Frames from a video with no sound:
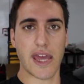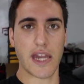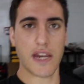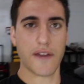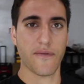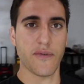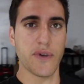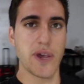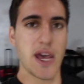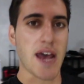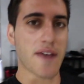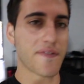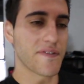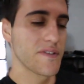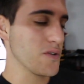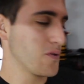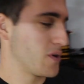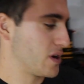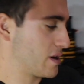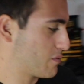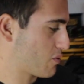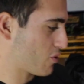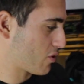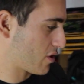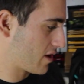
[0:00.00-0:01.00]
And if we have to do
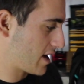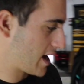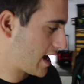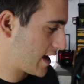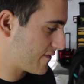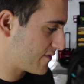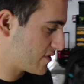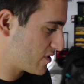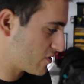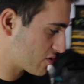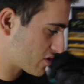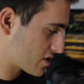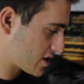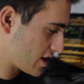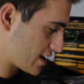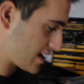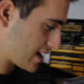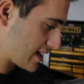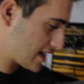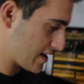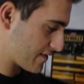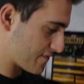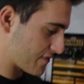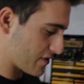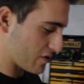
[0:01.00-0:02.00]
any more heavier
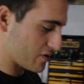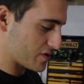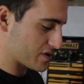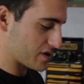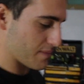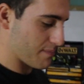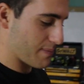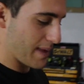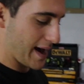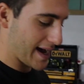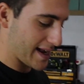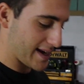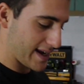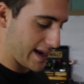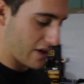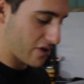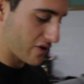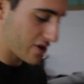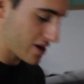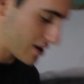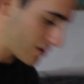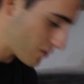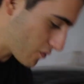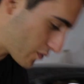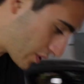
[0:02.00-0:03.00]
cutting, if there's a bad
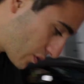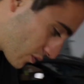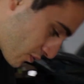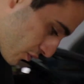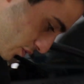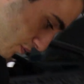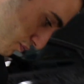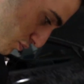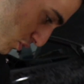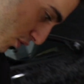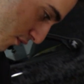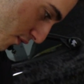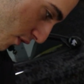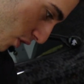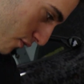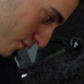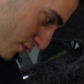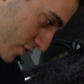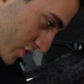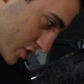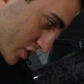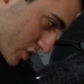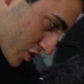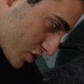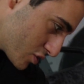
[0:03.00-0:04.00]
area, we would move
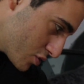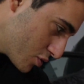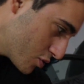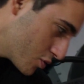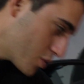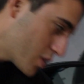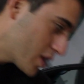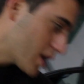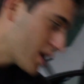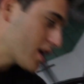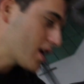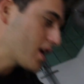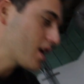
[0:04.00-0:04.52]
over to